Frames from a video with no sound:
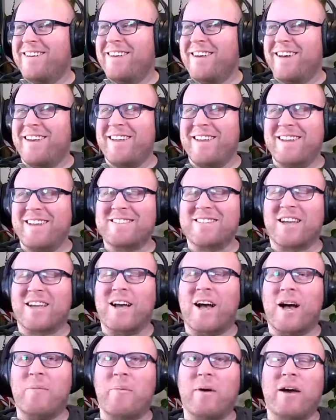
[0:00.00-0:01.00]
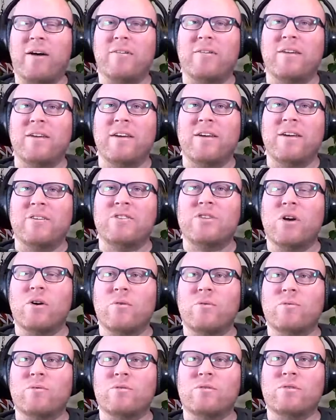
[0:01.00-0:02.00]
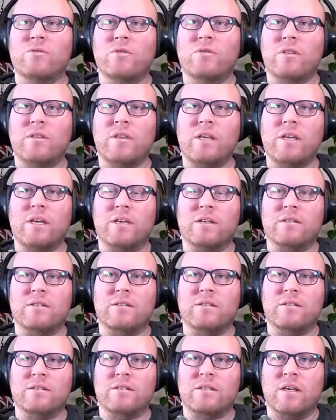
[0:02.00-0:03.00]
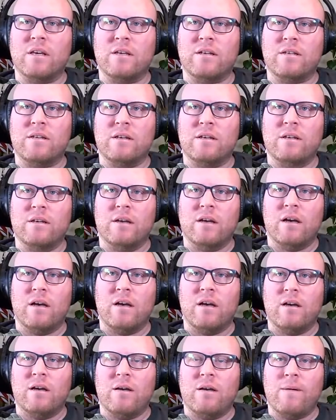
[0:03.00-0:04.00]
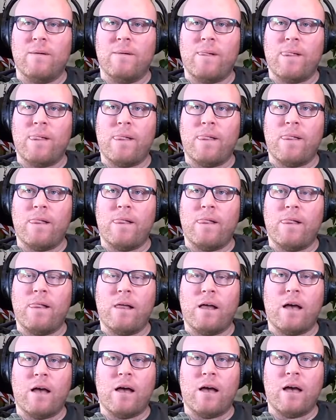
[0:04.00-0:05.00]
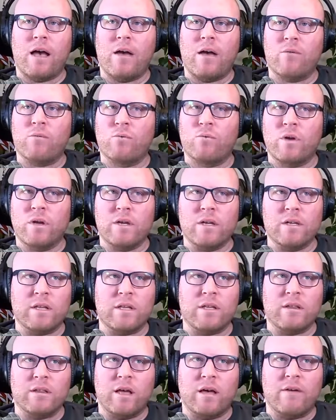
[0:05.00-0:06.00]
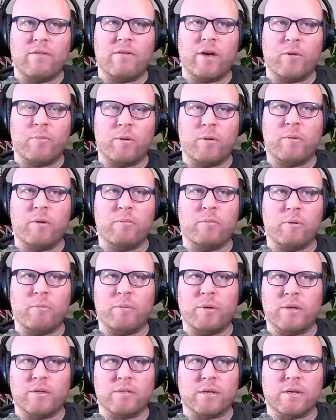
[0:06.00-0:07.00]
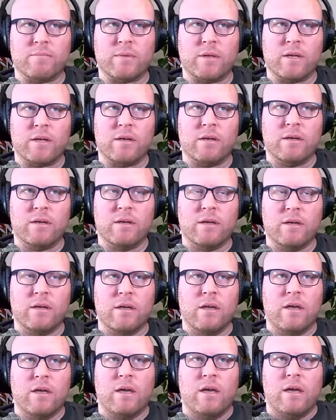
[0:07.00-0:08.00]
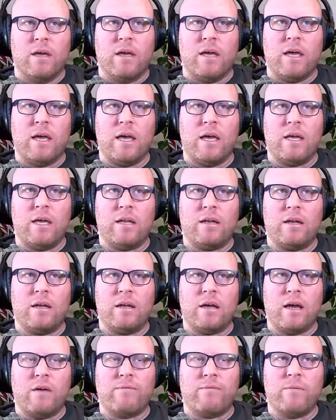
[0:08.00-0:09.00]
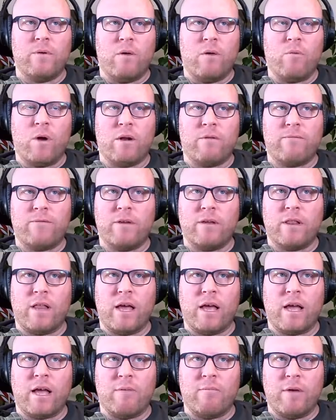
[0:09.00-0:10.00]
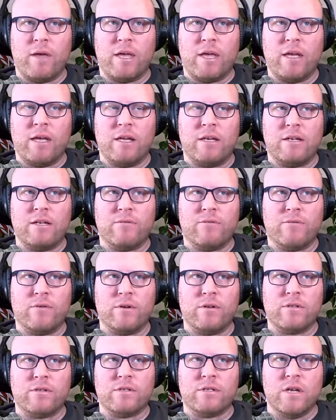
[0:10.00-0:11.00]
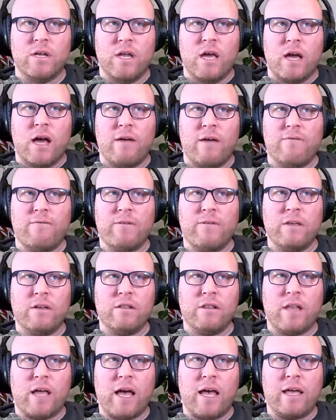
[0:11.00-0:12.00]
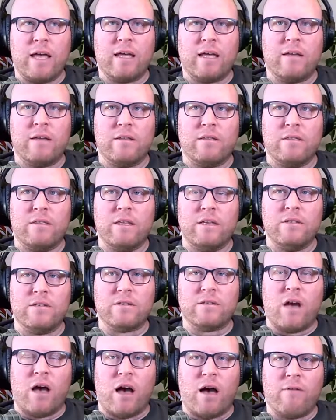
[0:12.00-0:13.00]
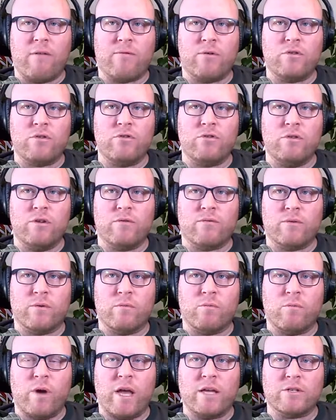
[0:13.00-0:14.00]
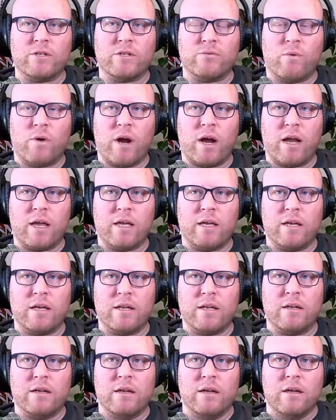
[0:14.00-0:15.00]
It is a cop-out. So the thing is that I really love helping people build something. And I want to feel like I'm making a difference. I feel like these offer two different ways where I can